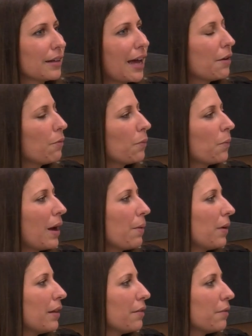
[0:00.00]
kind of why
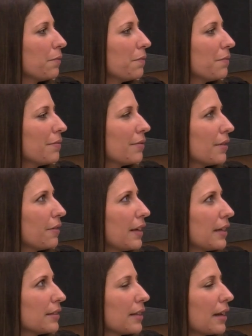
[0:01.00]
one of the
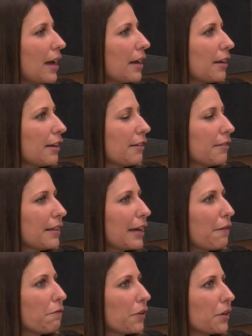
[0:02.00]
things that I think
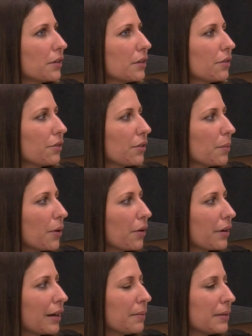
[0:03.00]
I've learned through the
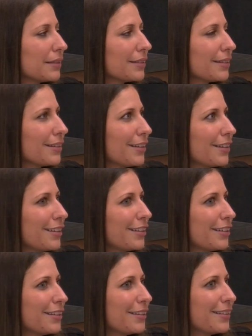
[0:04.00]
program is
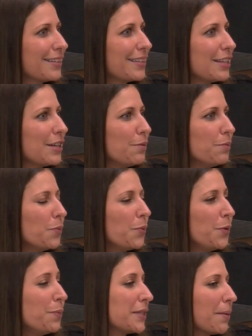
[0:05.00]

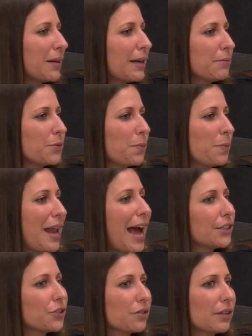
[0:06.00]
you sometimes
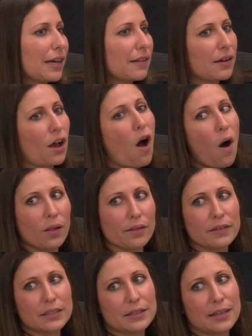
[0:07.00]
naturally, I think all
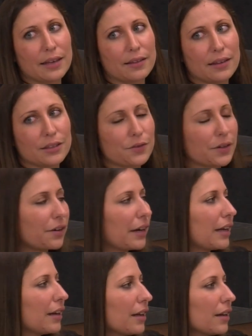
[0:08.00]
of us take things for
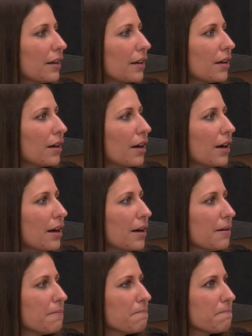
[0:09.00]
granted.
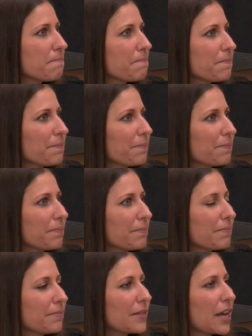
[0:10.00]

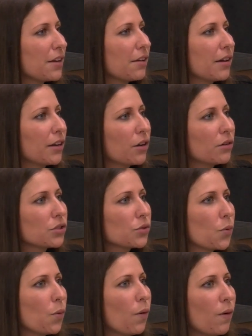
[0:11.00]
That you get to go to
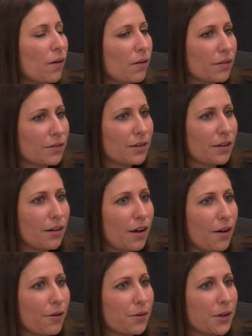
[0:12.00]
school, you
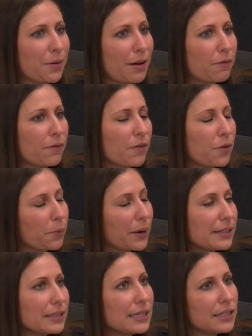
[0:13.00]
know, you have
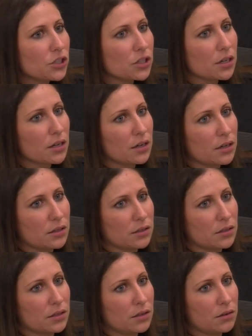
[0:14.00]
great
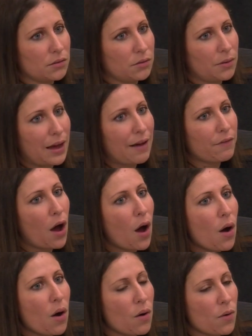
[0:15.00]
teachers, you have a
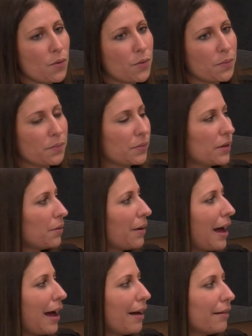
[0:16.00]
home, you
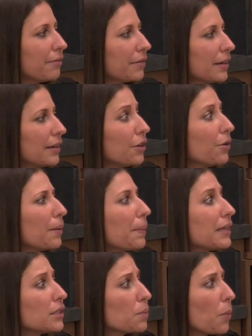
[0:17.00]
get to
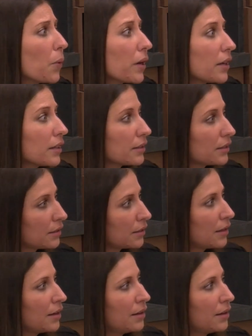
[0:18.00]
play sports.